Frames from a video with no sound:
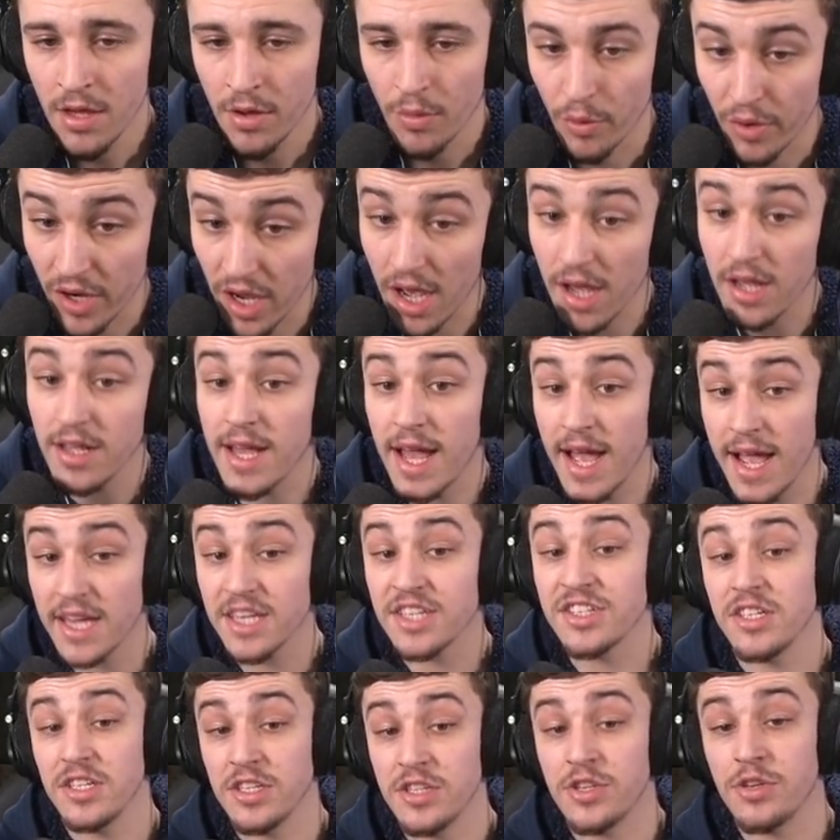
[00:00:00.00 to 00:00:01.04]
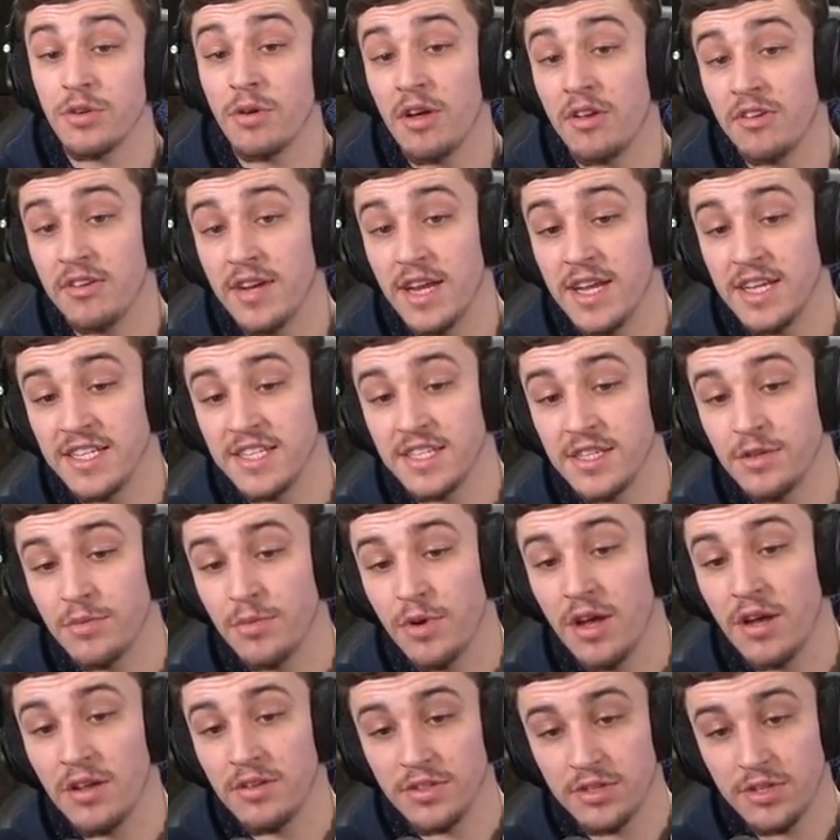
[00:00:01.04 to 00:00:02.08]
We are actually 200 days in the
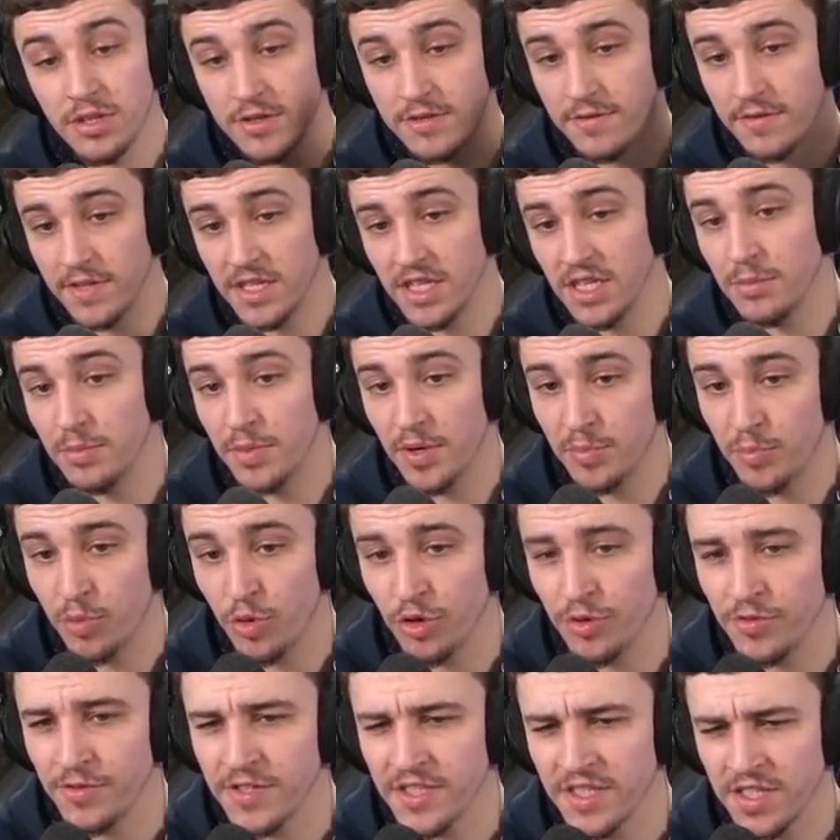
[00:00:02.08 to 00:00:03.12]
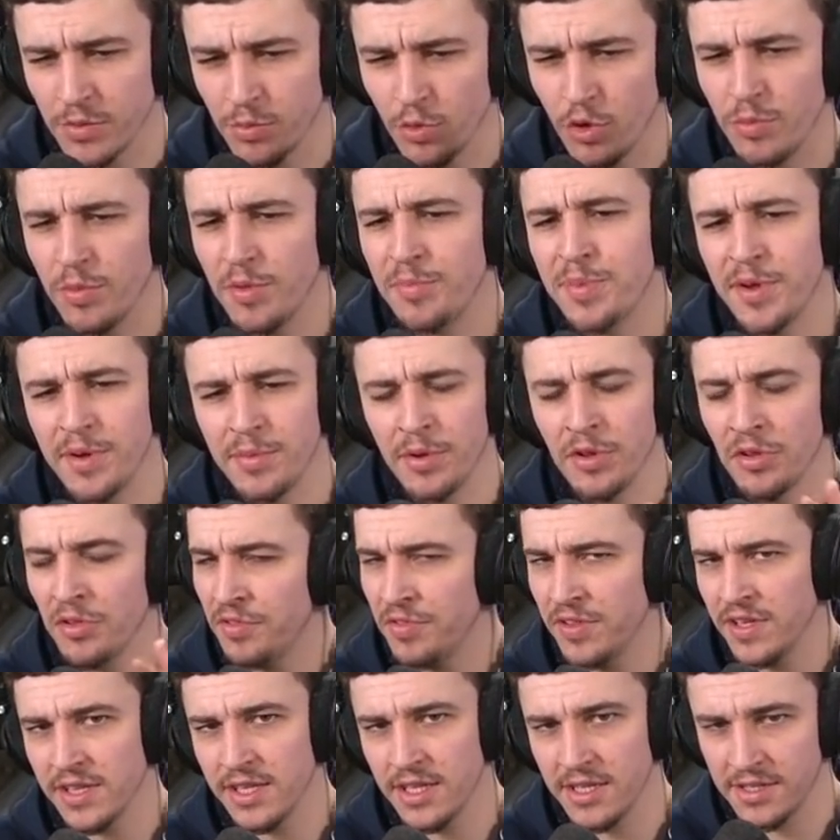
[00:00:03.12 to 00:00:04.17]
world, and just with a little bit of proof, because there will be people who
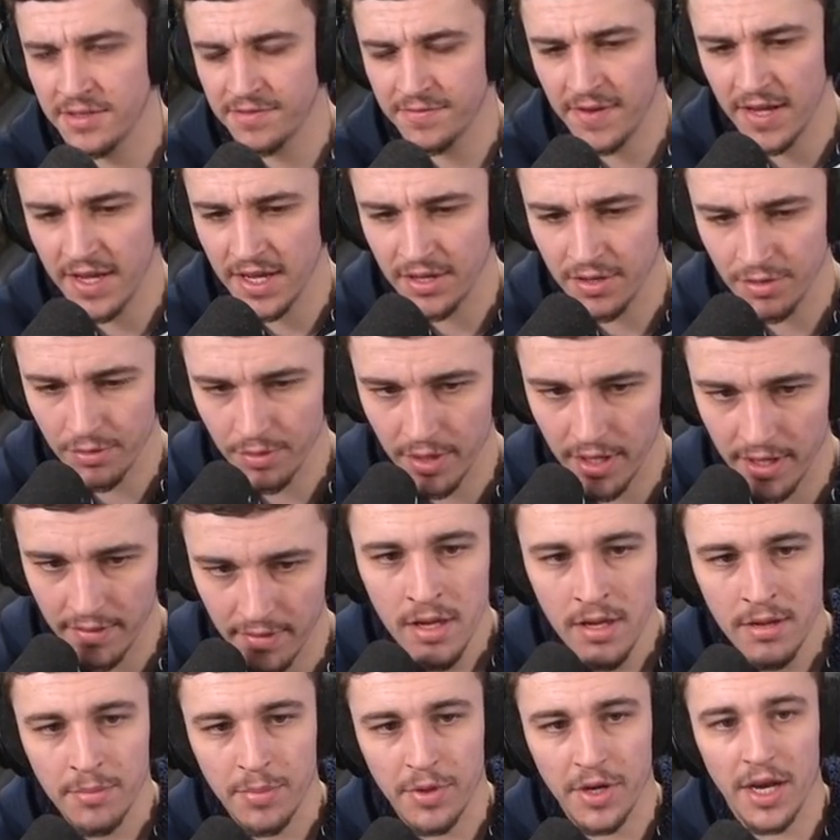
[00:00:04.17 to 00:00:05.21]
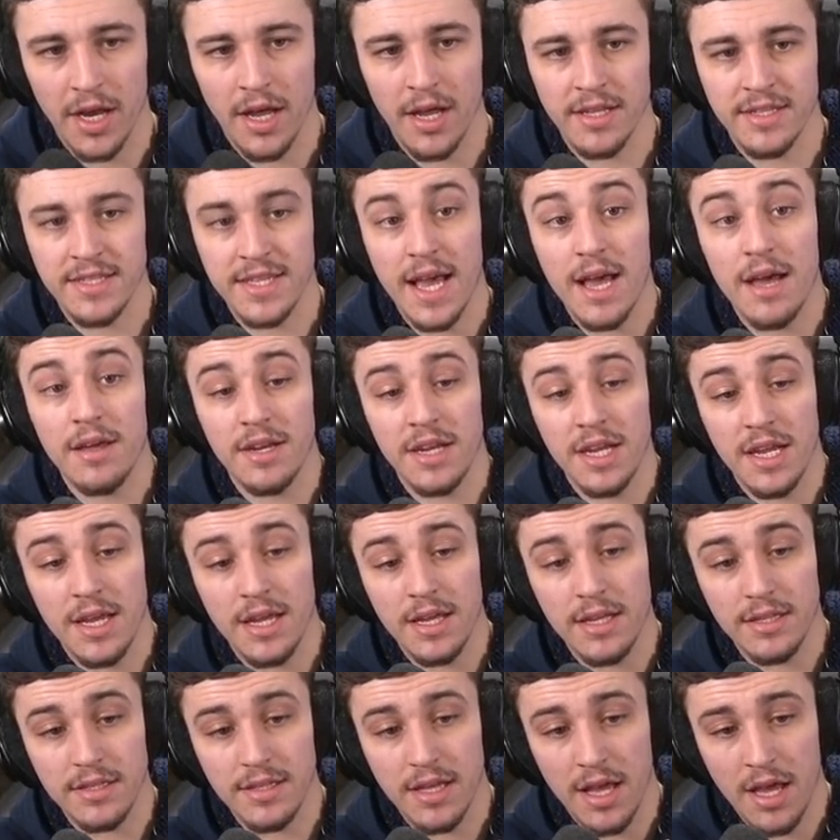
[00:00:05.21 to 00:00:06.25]
think that it's fake or whatever. But down
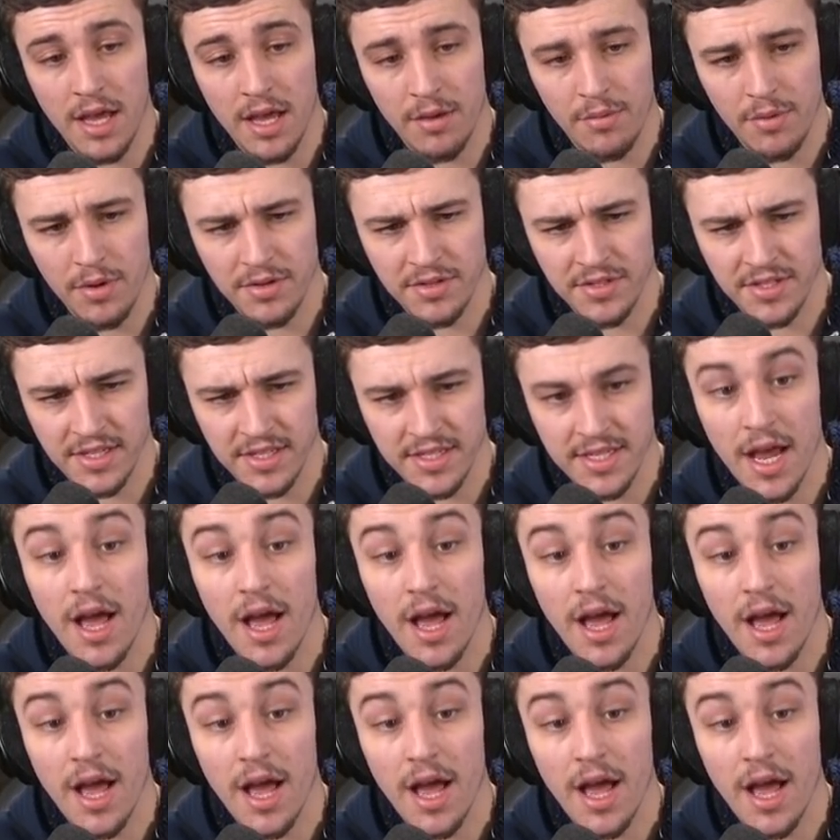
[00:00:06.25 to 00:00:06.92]
here, where is it?